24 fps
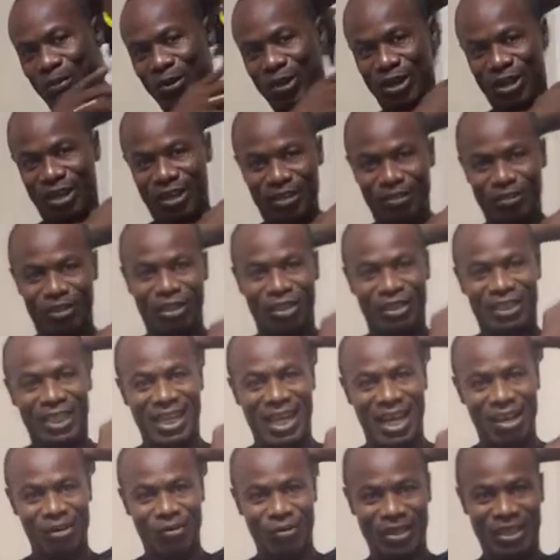here, just
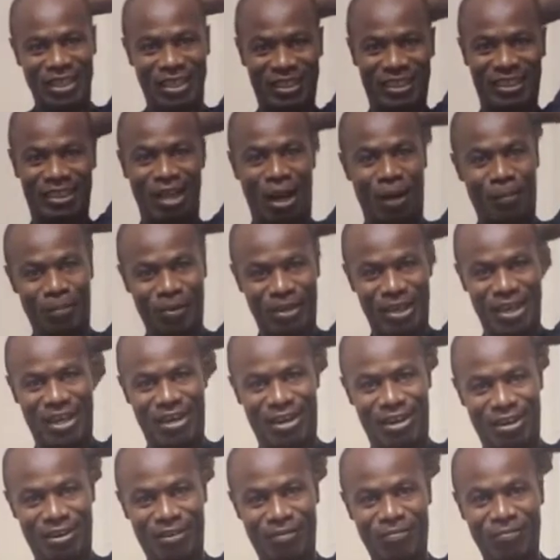like when you stop
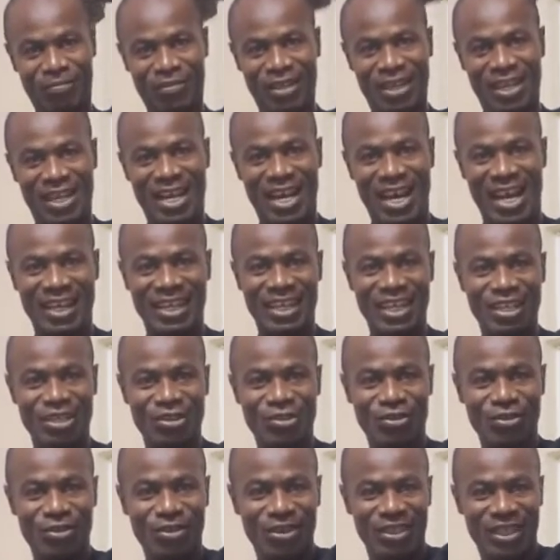here, and then
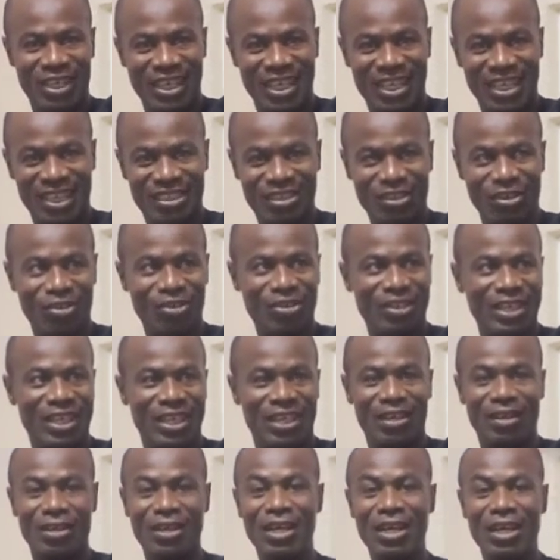you hit out
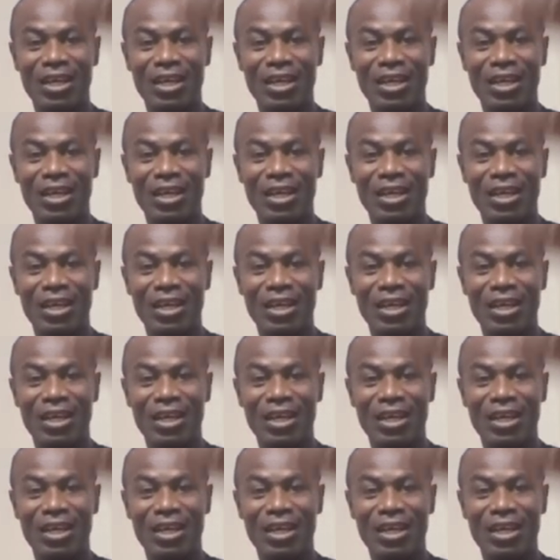here.